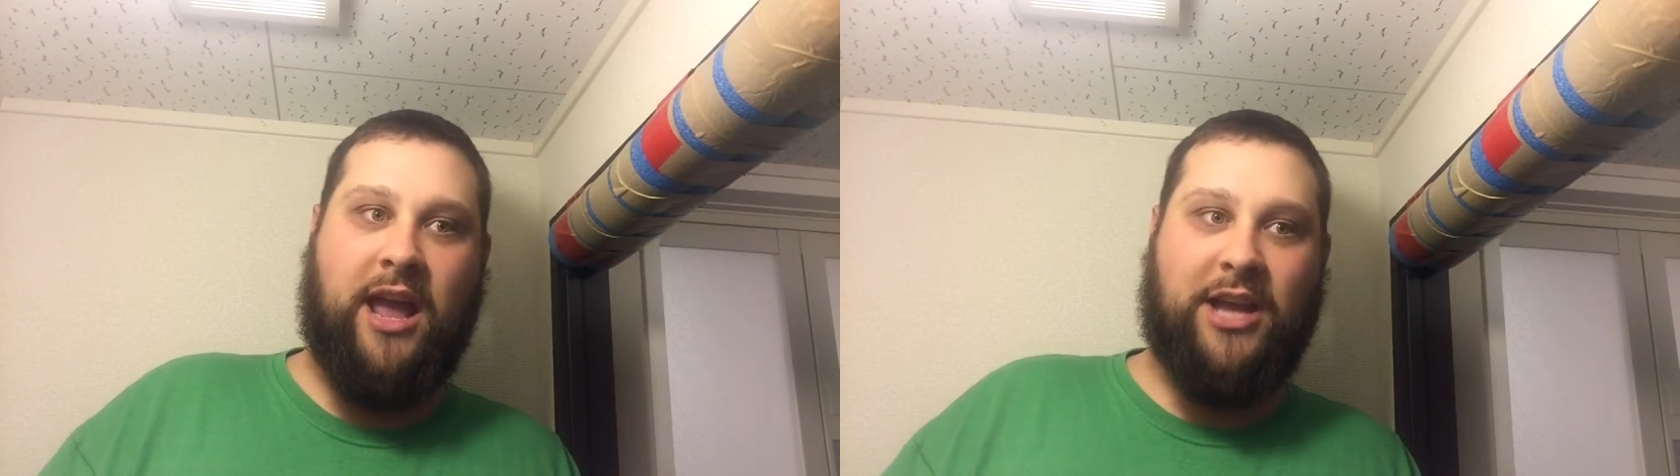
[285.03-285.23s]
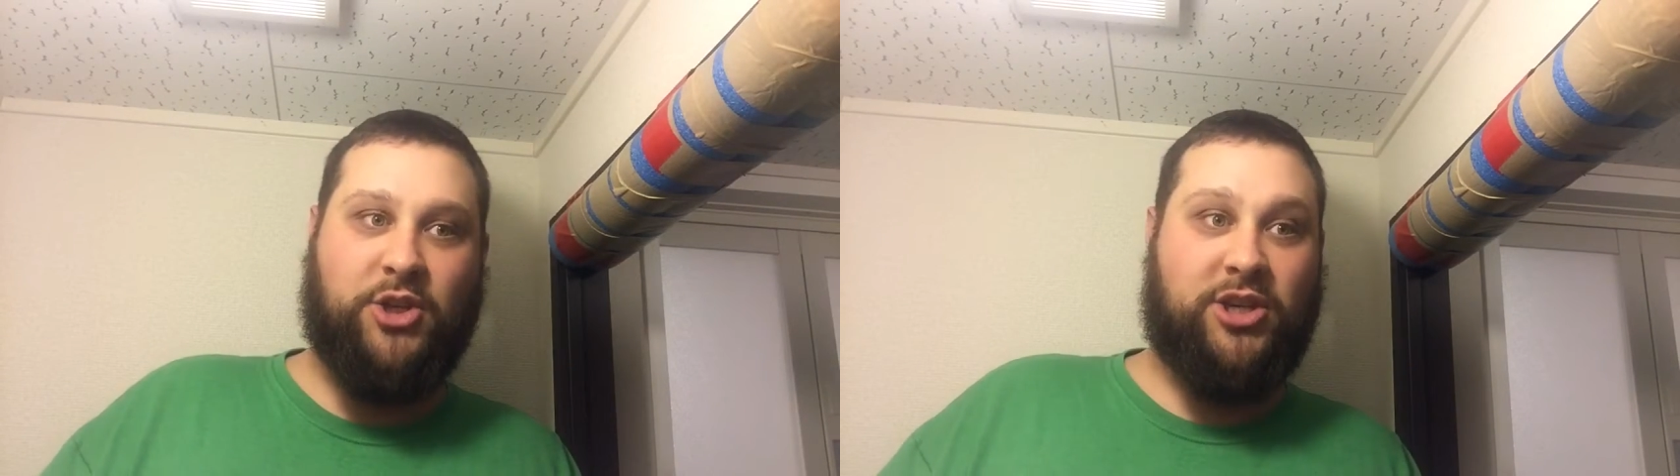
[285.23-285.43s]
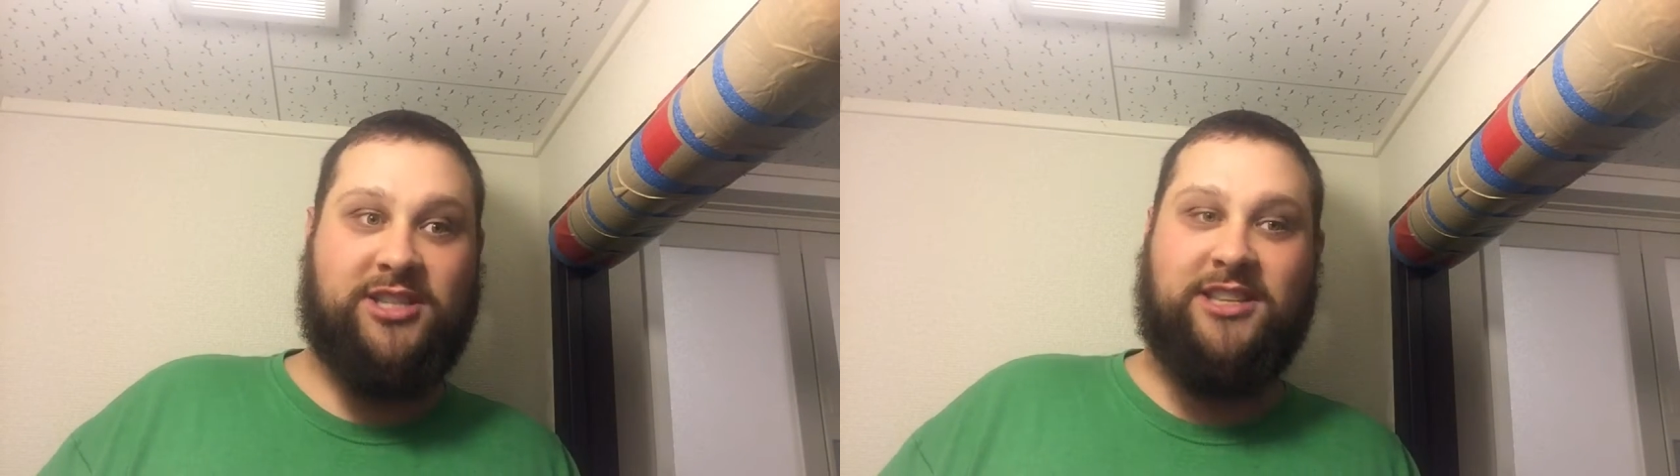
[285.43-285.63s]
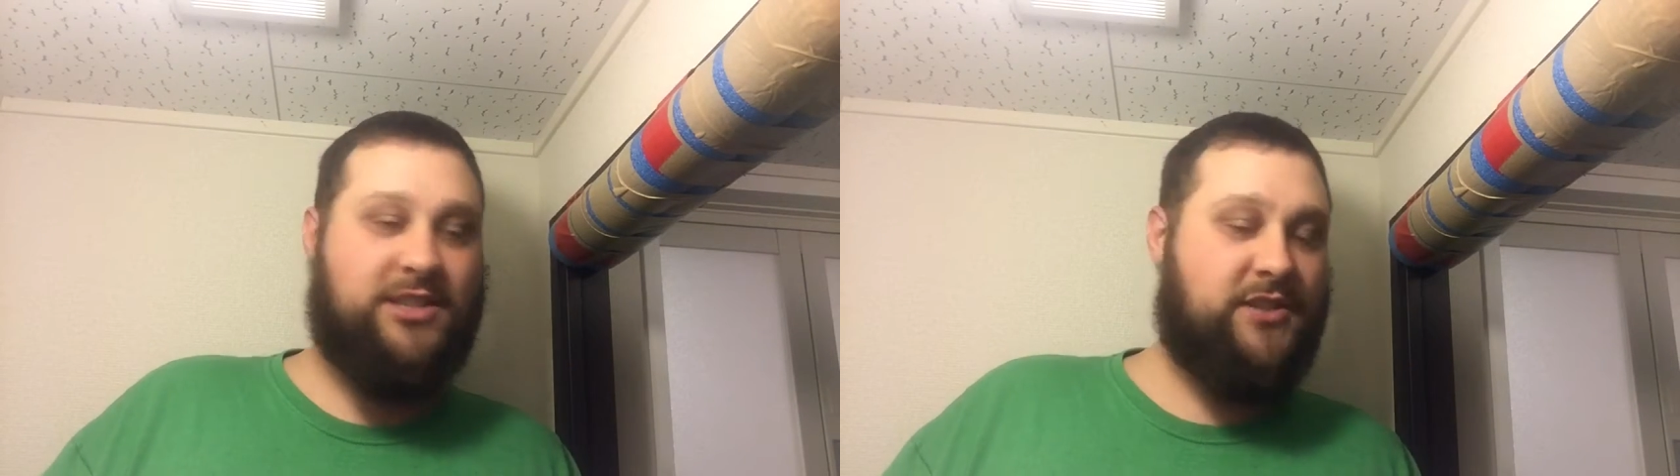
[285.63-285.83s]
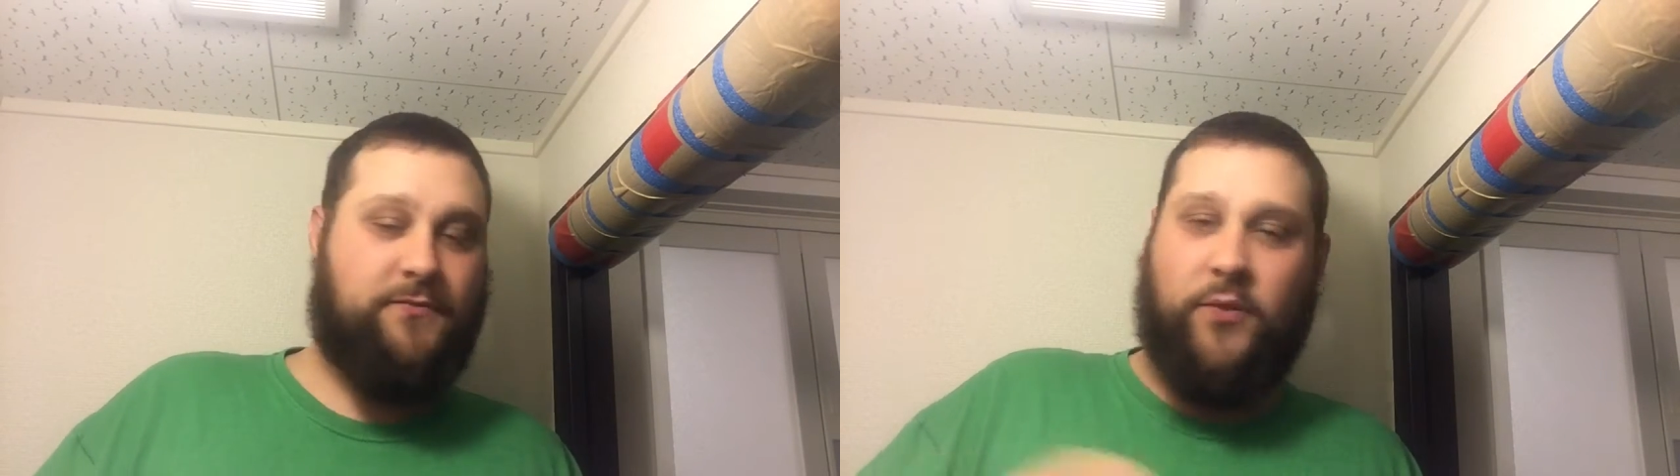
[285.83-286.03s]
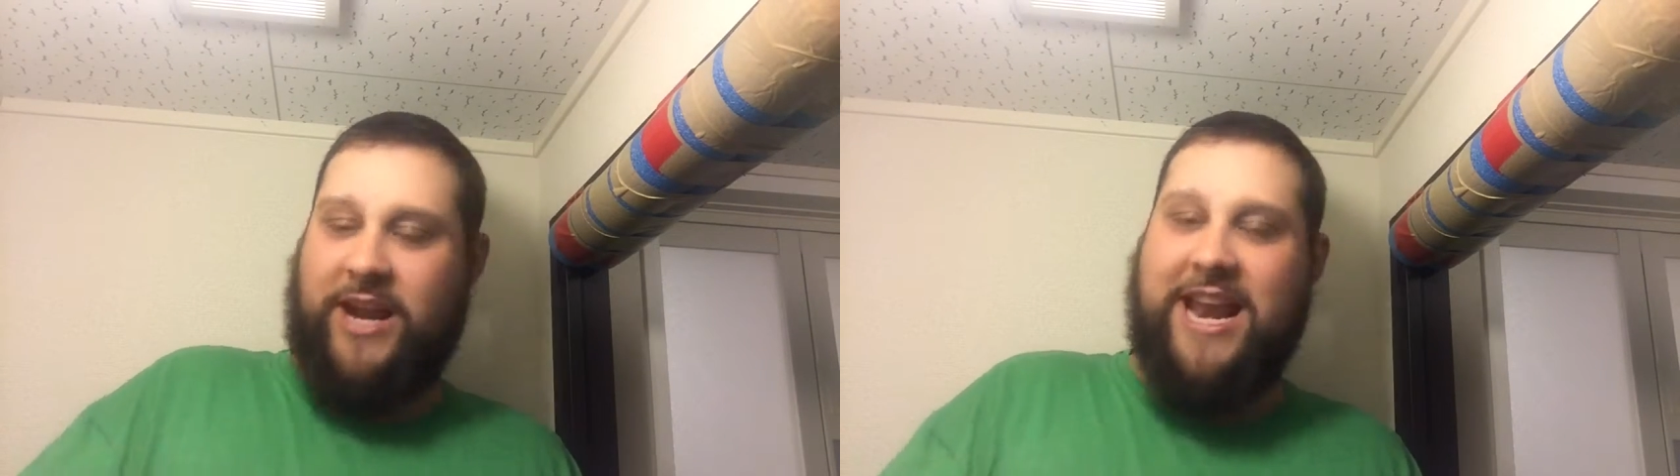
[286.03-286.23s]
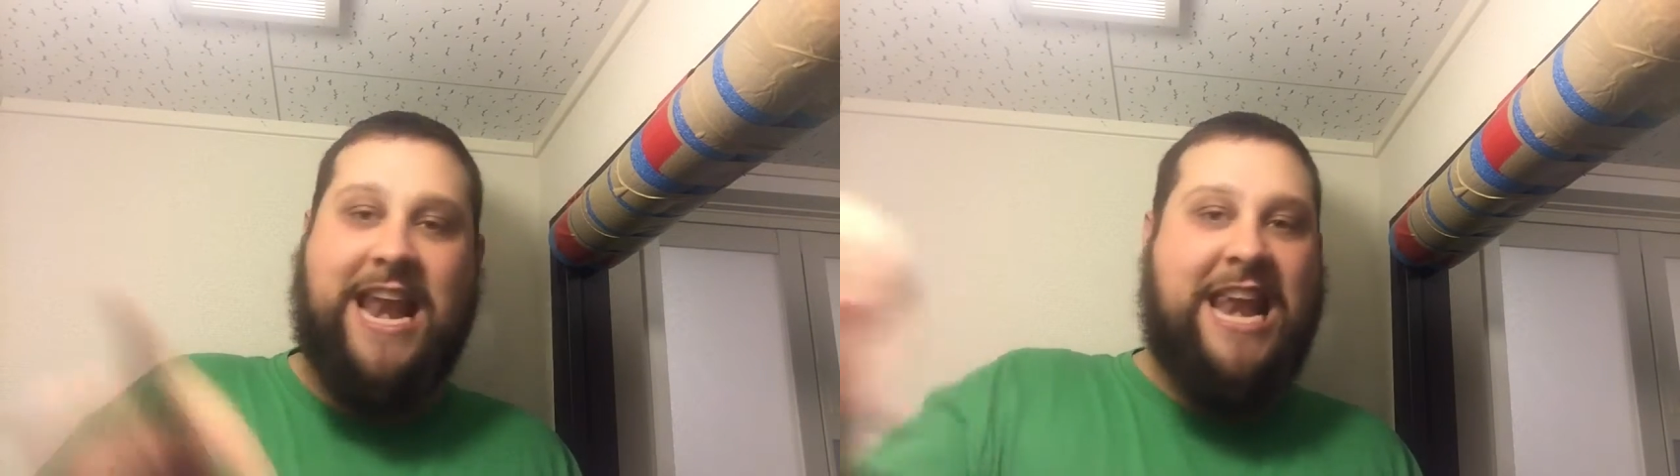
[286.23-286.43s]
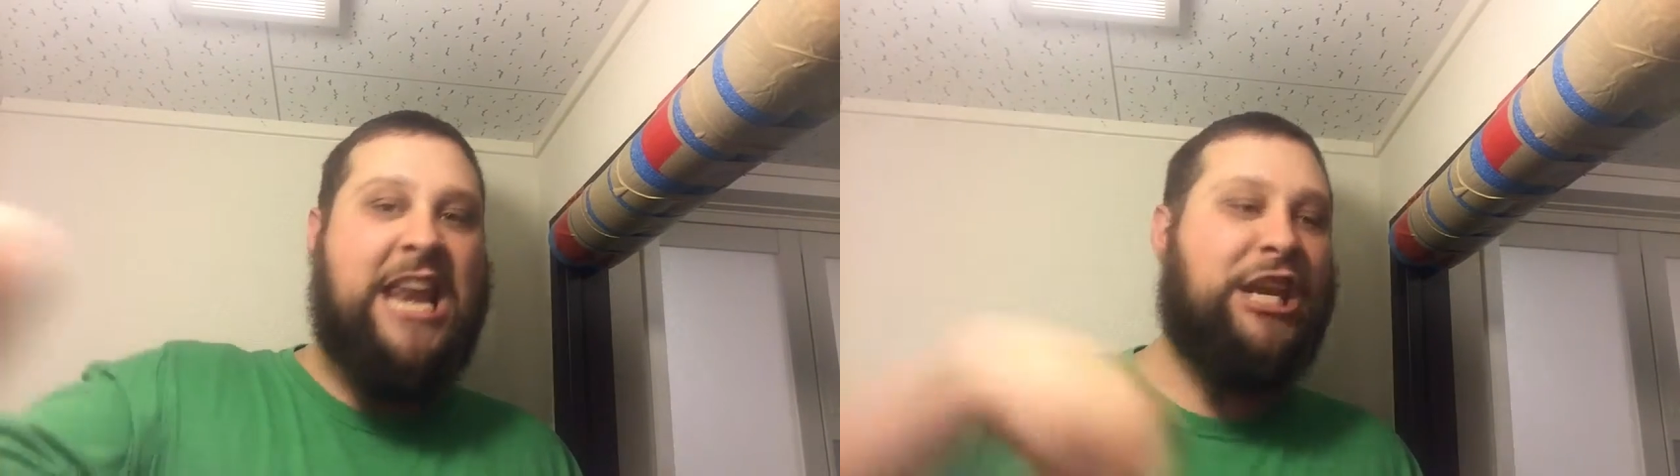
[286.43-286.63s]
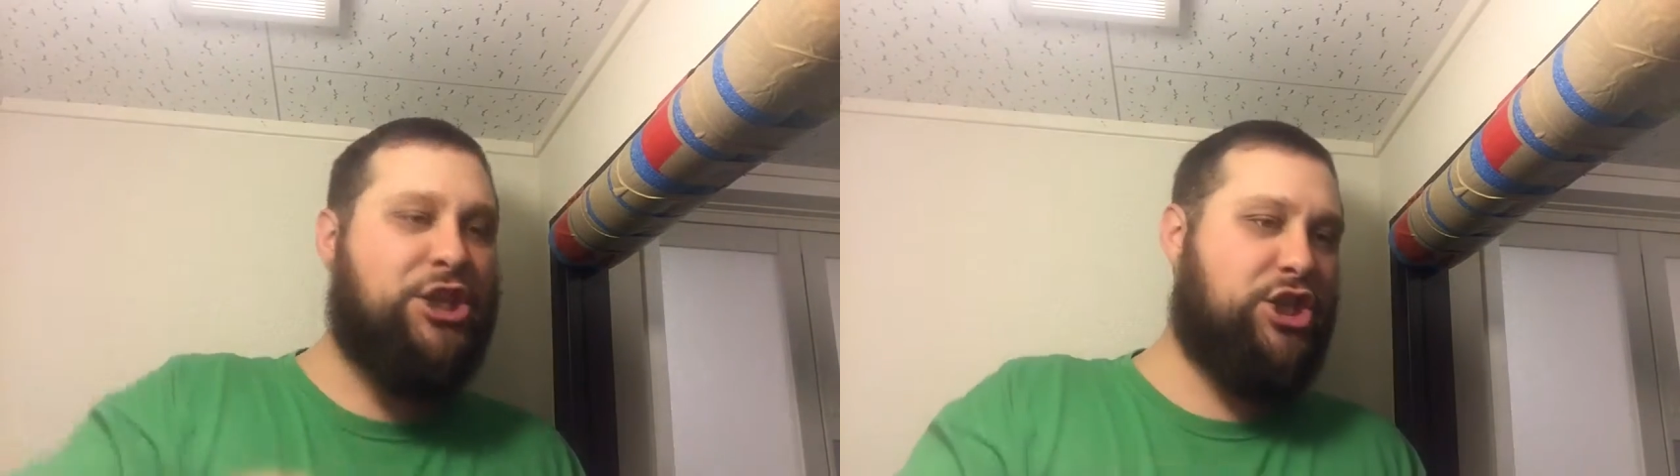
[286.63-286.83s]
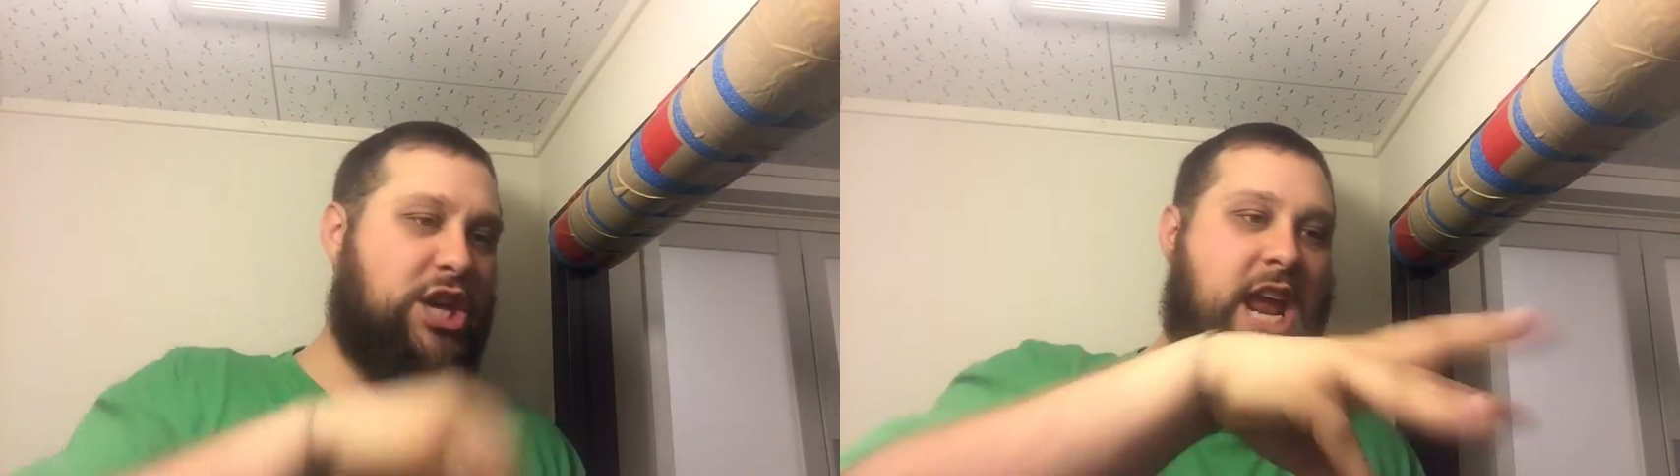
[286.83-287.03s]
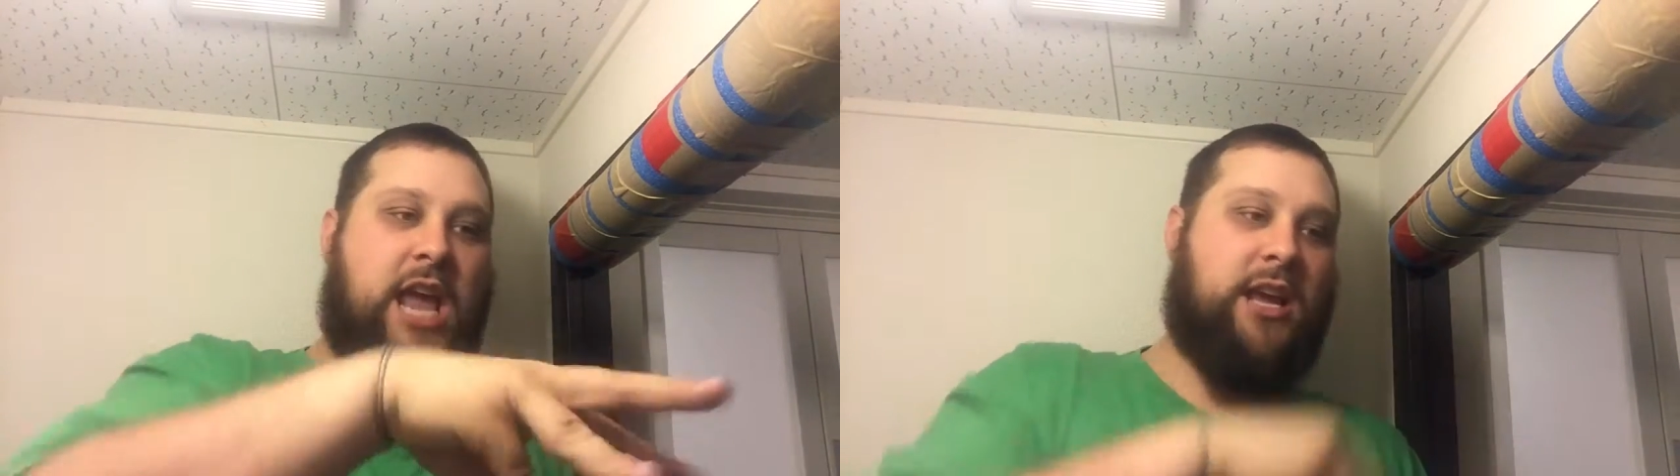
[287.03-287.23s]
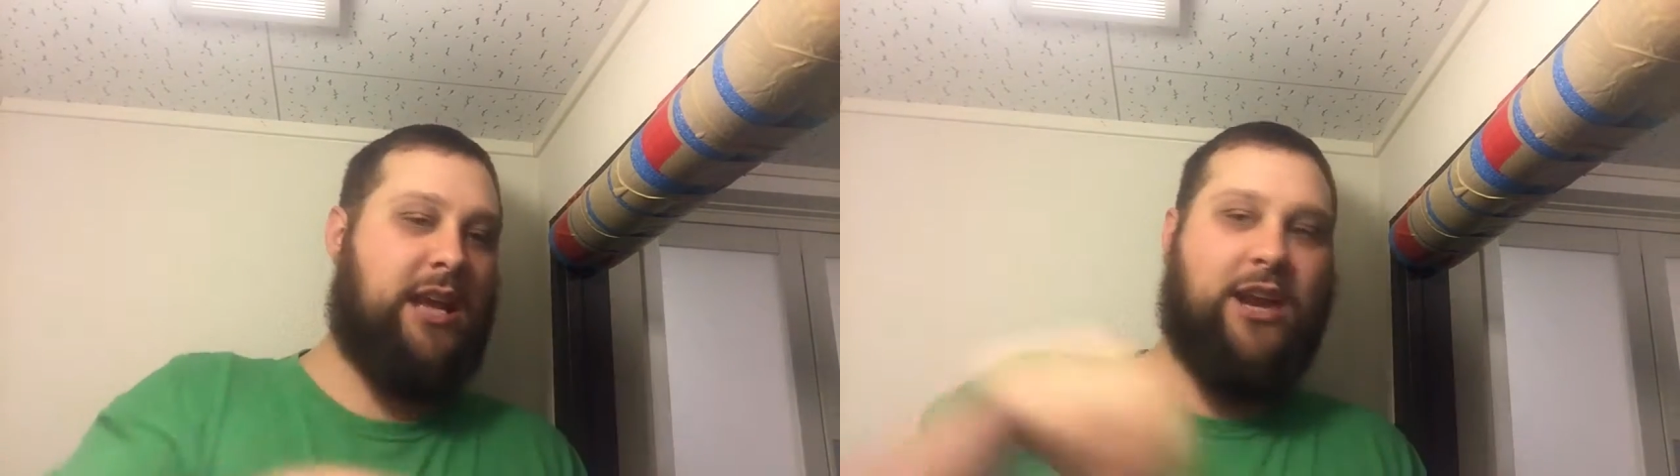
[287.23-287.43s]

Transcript: and just freaking ninjing